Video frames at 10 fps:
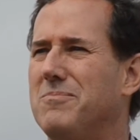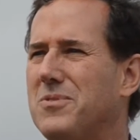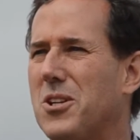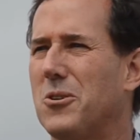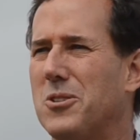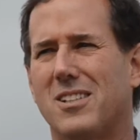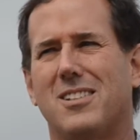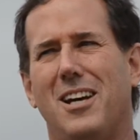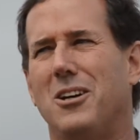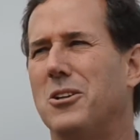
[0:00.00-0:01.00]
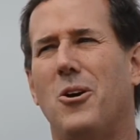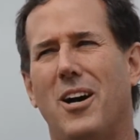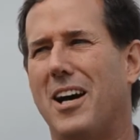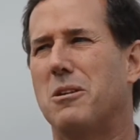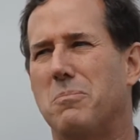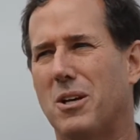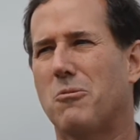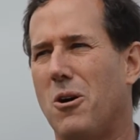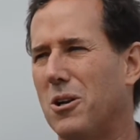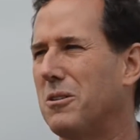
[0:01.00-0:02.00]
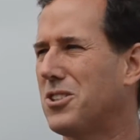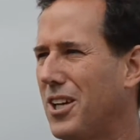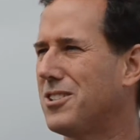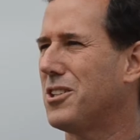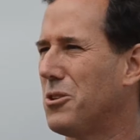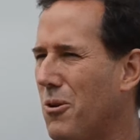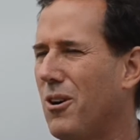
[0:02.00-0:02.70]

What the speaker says: So Dixon, Illinois had a big role in changing the